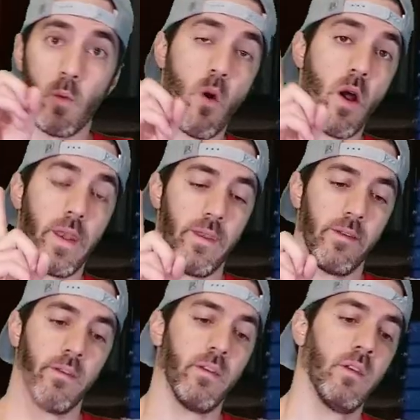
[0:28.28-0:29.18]
one,
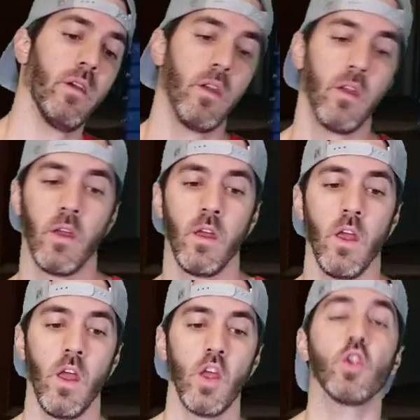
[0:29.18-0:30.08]

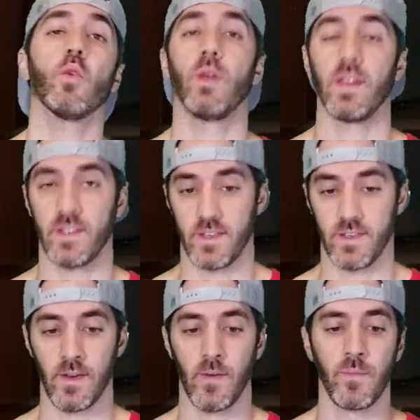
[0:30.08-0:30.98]
your
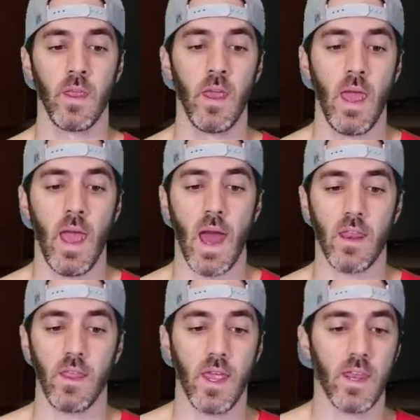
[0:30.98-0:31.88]
wrists. How do they get